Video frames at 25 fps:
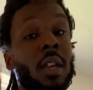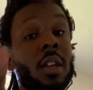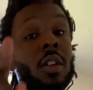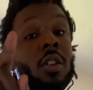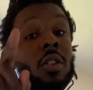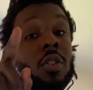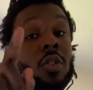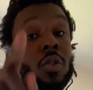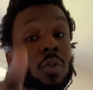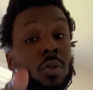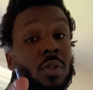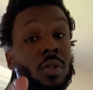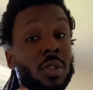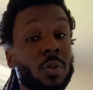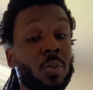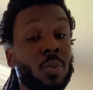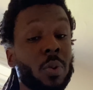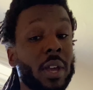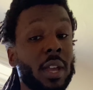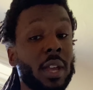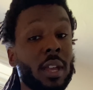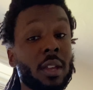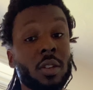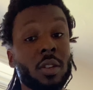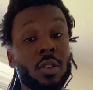You just
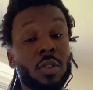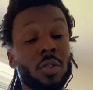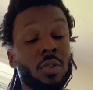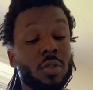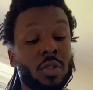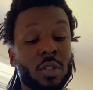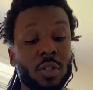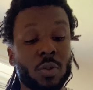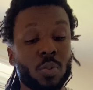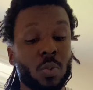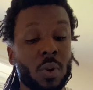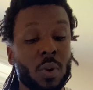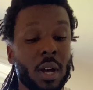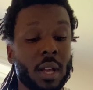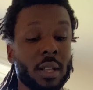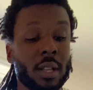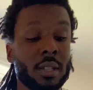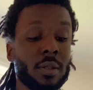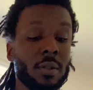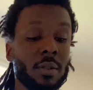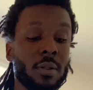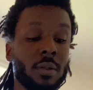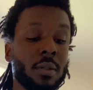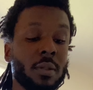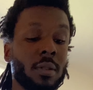wait, just watch.
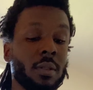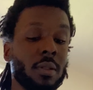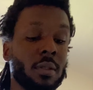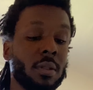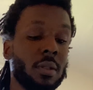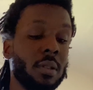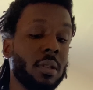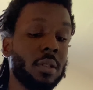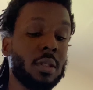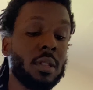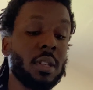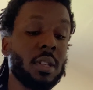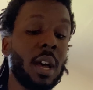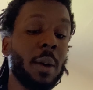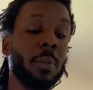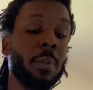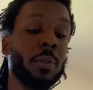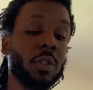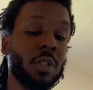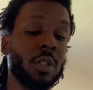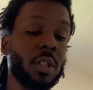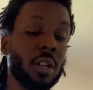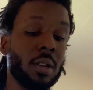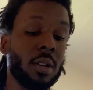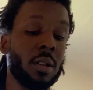Time will
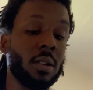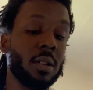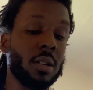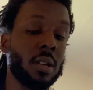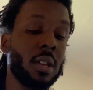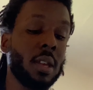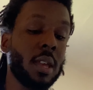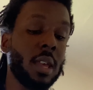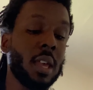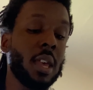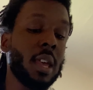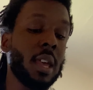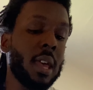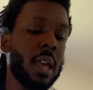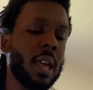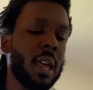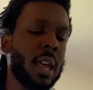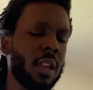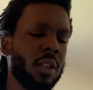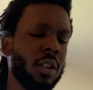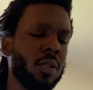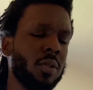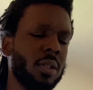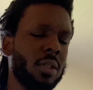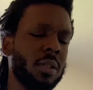tell. And
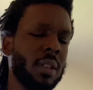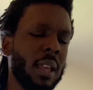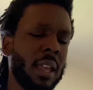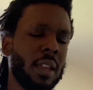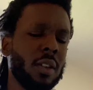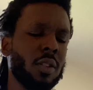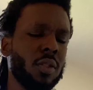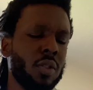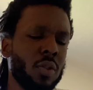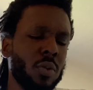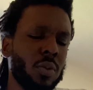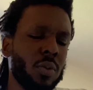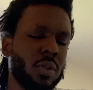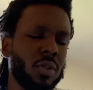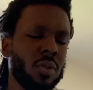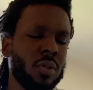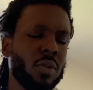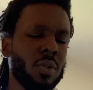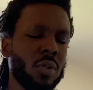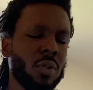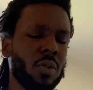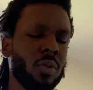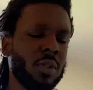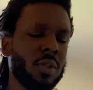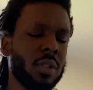you, and you do what you
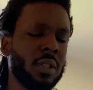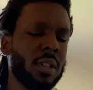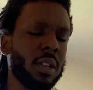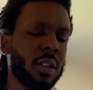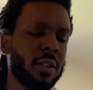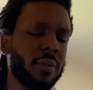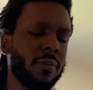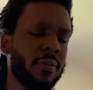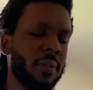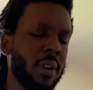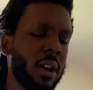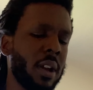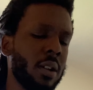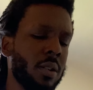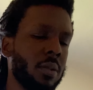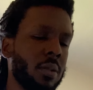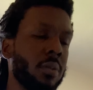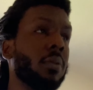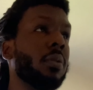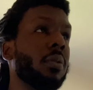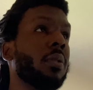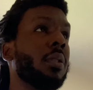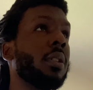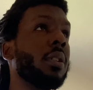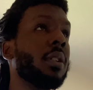do. You stick
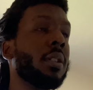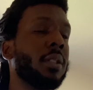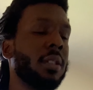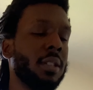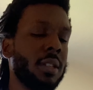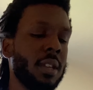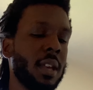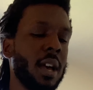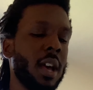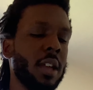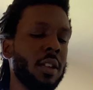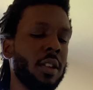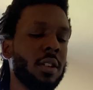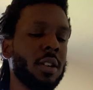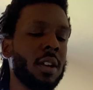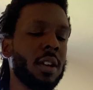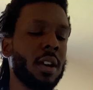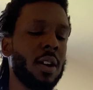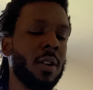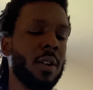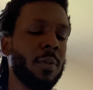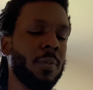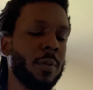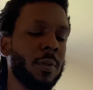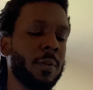around, see how you can
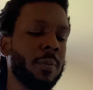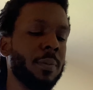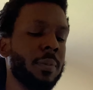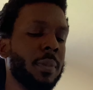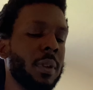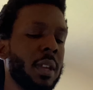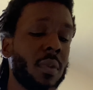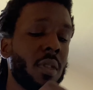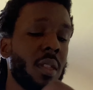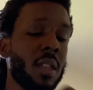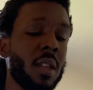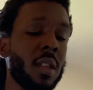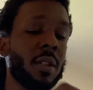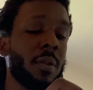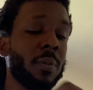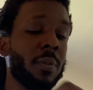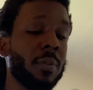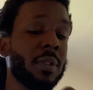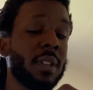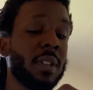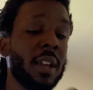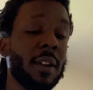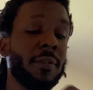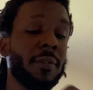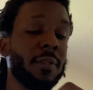help them.
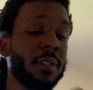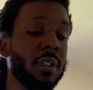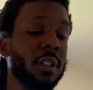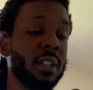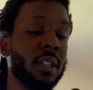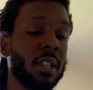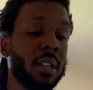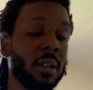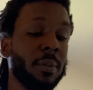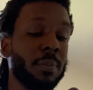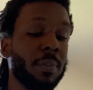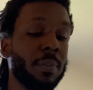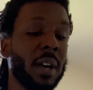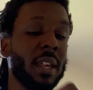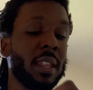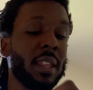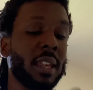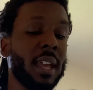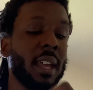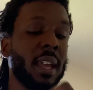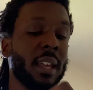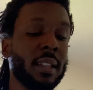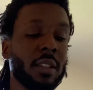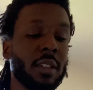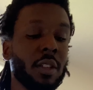Definitely, by the
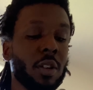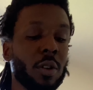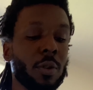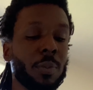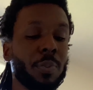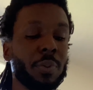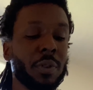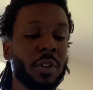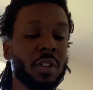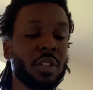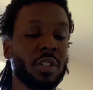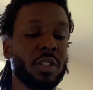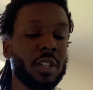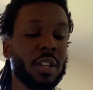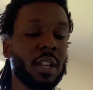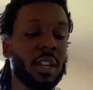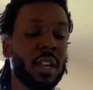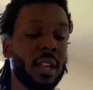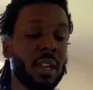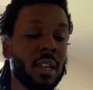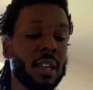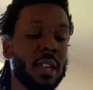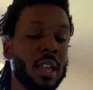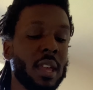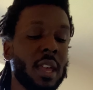end, they'll
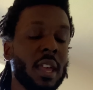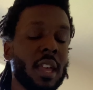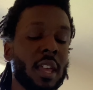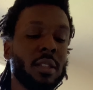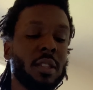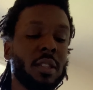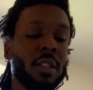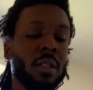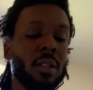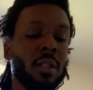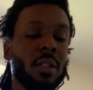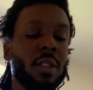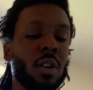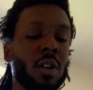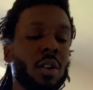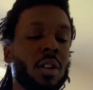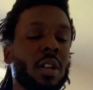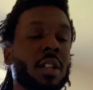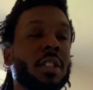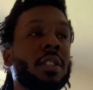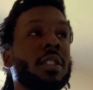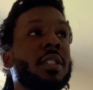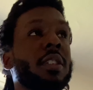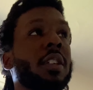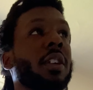appreciate, they'll
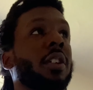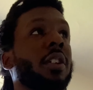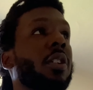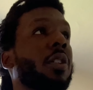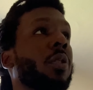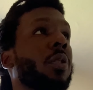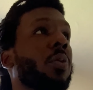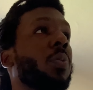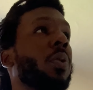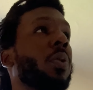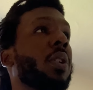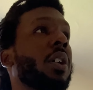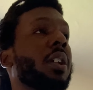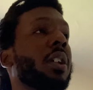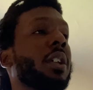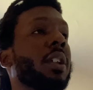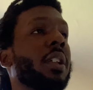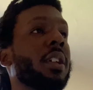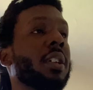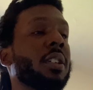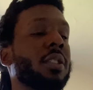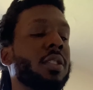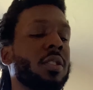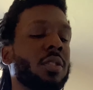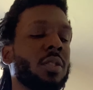consider what it
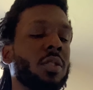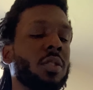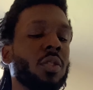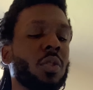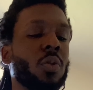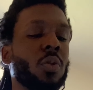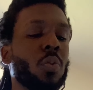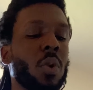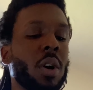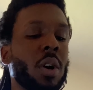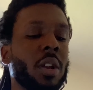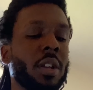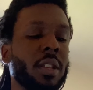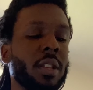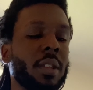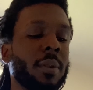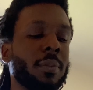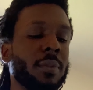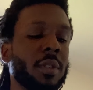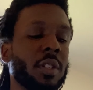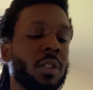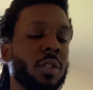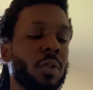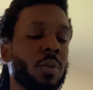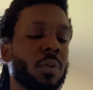is you wanted them
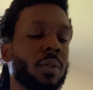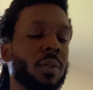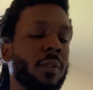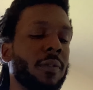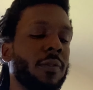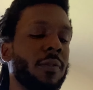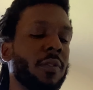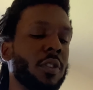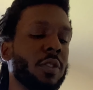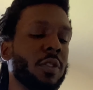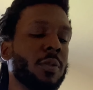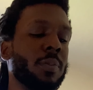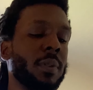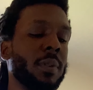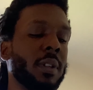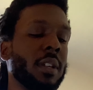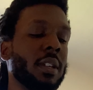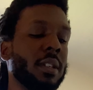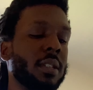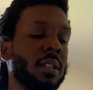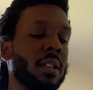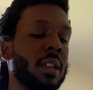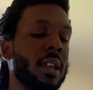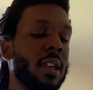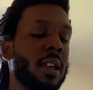to do in the first place,